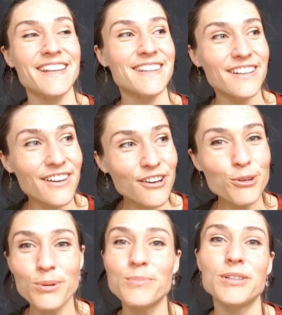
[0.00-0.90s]
There
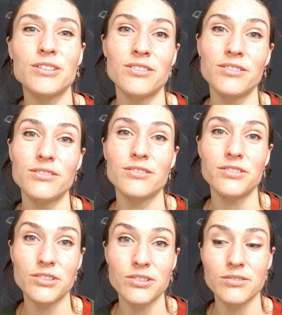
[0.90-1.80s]
are women
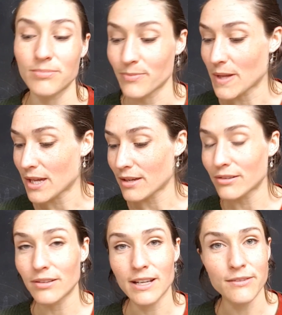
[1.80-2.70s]
who
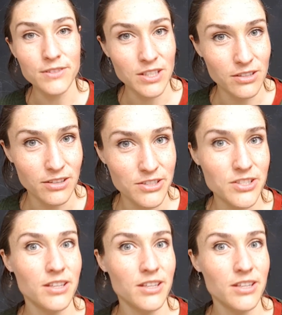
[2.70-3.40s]
love technology.